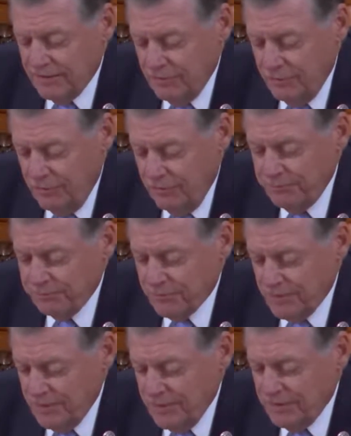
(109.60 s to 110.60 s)
to
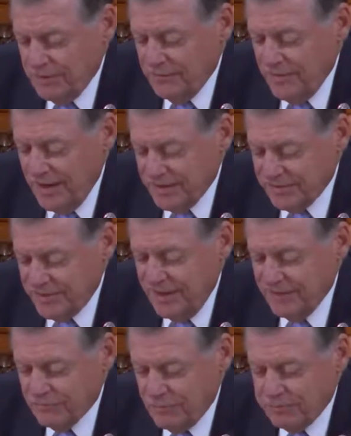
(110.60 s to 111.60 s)
uh, divest
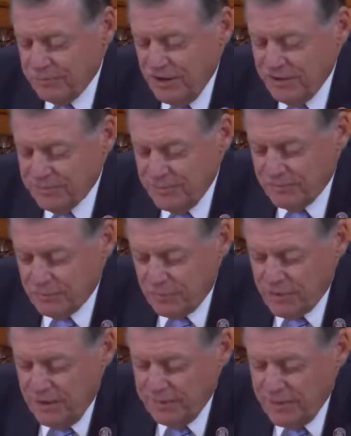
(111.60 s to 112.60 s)
as replacements
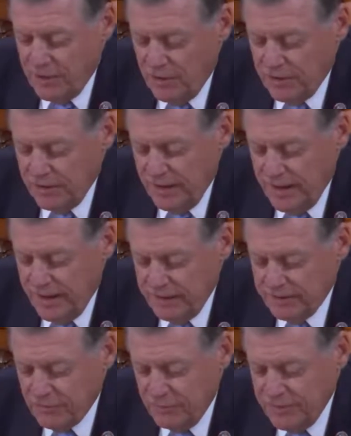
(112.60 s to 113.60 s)
were coming
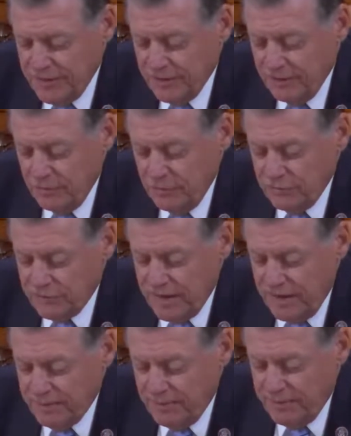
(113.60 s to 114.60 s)
online so we didn't lose
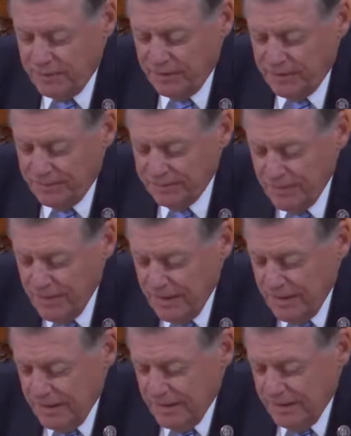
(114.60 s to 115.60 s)
capability.
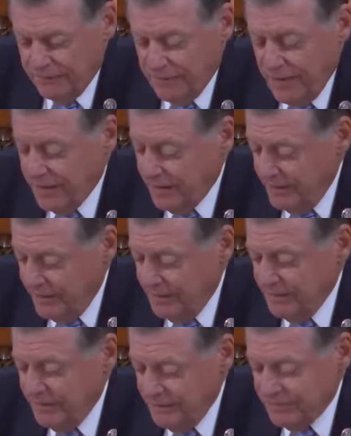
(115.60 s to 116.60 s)
Uh, frankly,
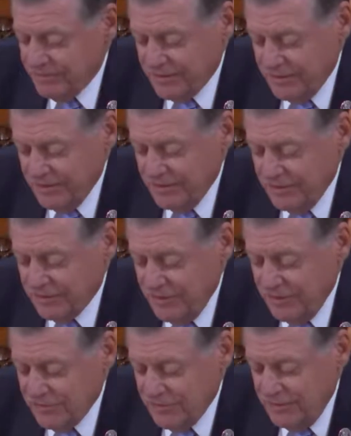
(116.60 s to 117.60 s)
uh, this uh,
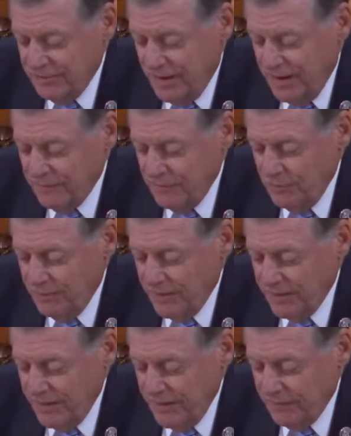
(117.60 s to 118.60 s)
decision, in my view,
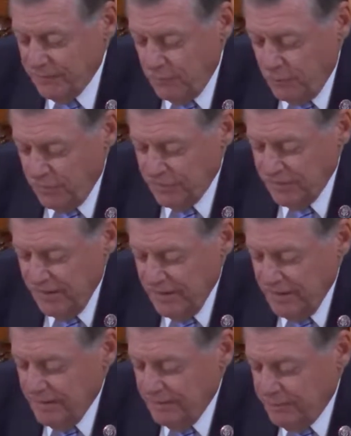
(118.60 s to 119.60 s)
by the Air Force
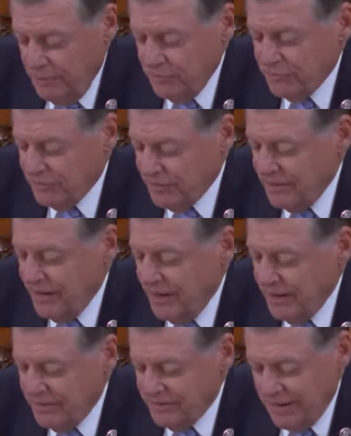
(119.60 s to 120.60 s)
poses an
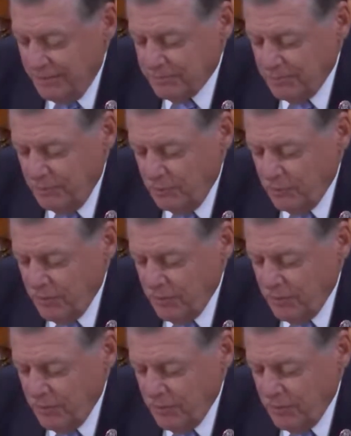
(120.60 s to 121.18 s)
unacceptable